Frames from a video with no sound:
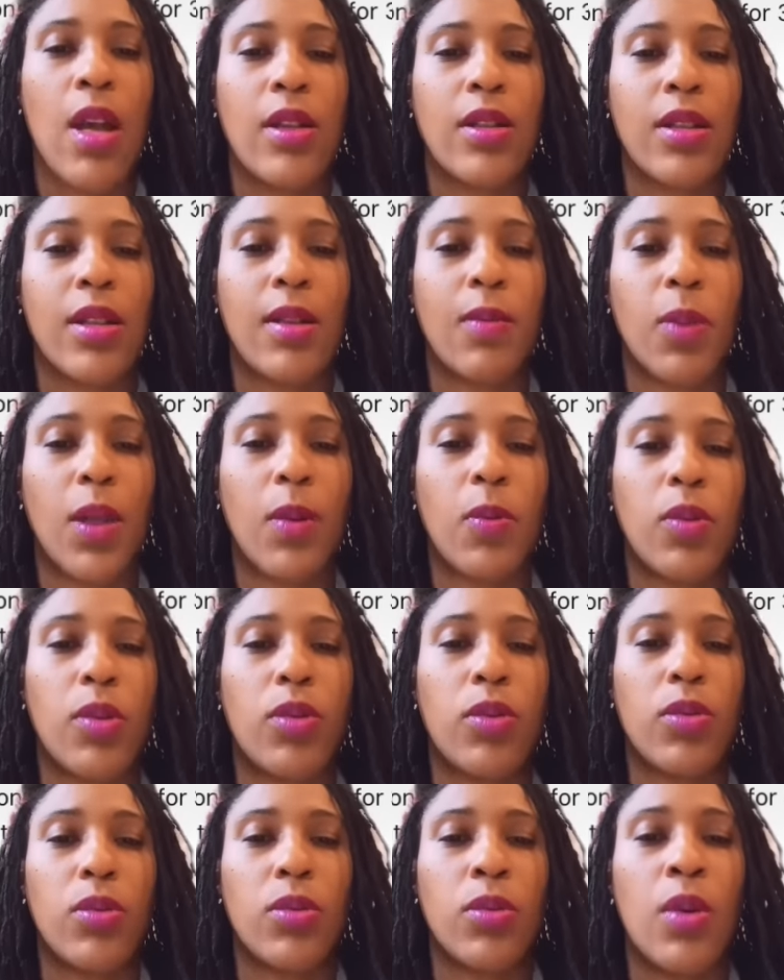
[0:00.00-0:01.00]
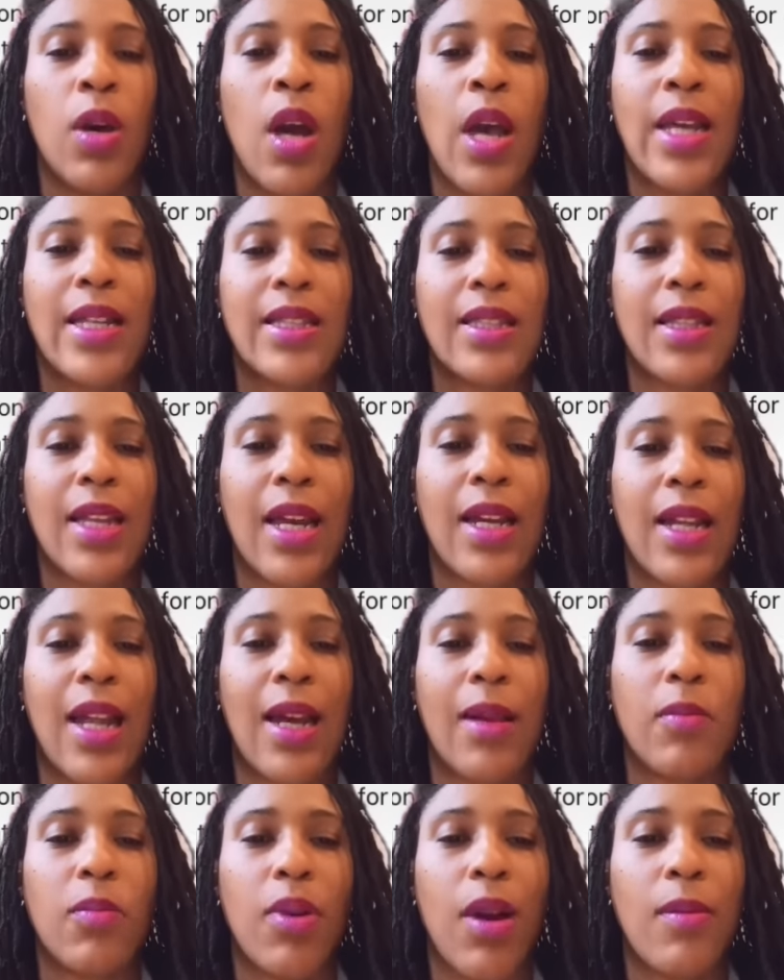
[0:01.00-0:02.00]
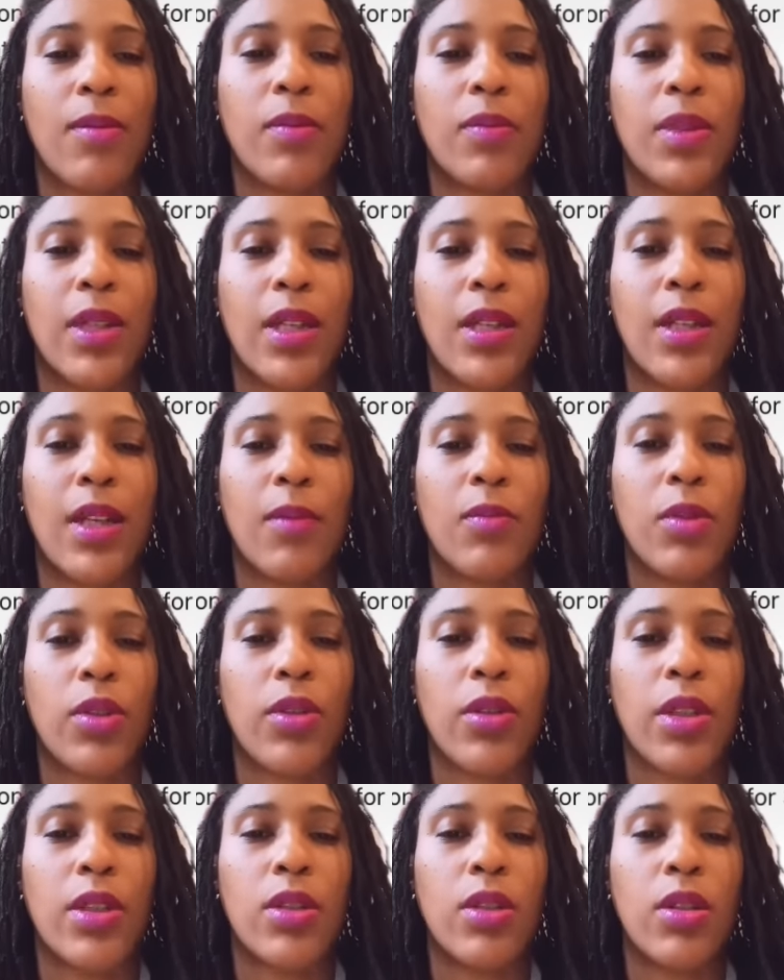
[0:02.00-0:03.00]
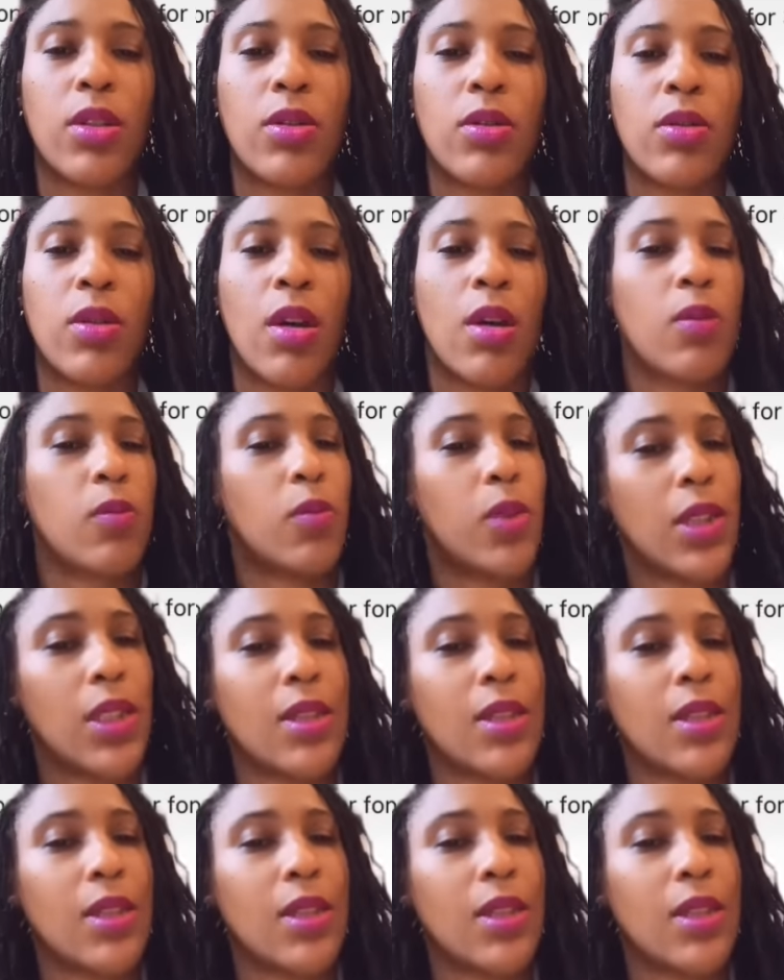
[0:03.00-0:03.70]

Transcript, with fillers: To the people who said I'm probably an immigrant too, what